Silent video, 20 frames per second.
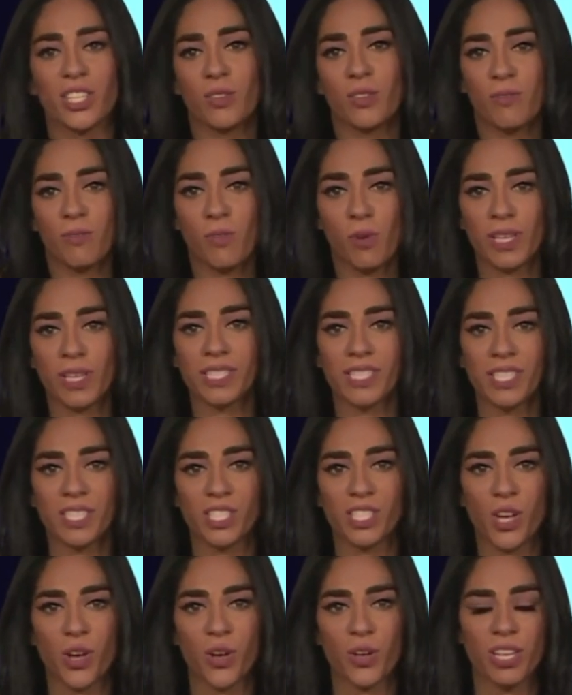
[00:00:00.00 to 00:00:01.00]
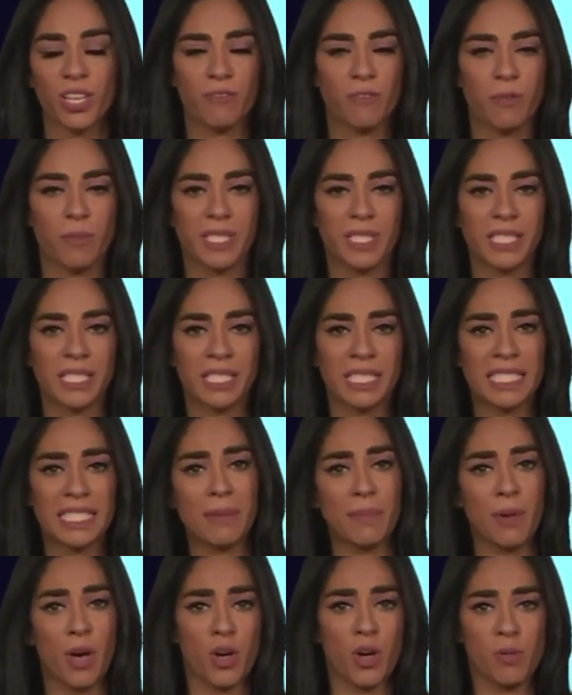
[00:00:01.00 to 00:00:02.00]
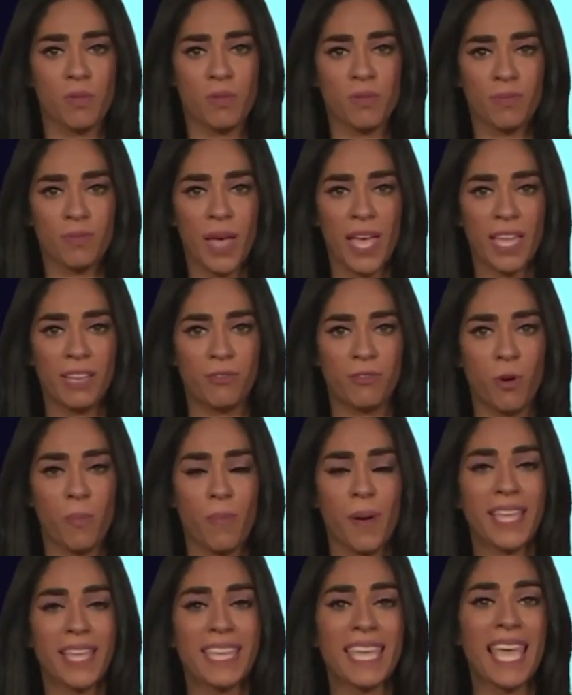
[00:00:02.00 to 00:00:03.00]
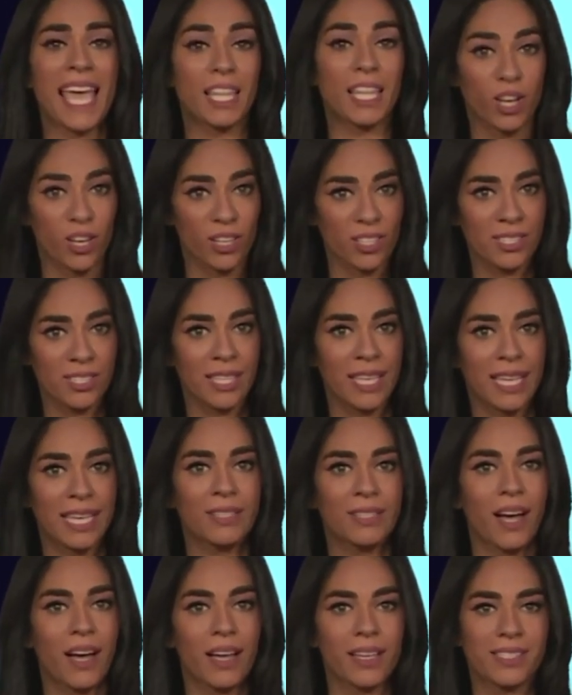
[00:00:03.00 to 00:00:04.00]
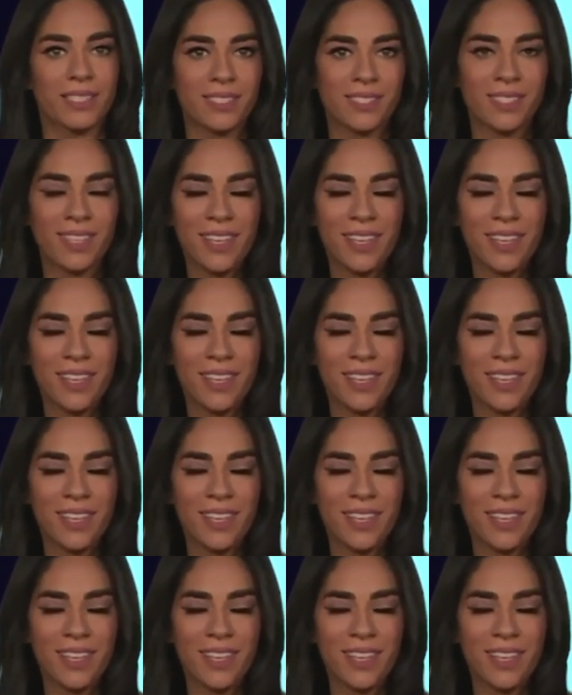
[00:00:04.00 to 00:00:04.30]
voicing Tony from his limo, paid for by Kellogg's. How nice.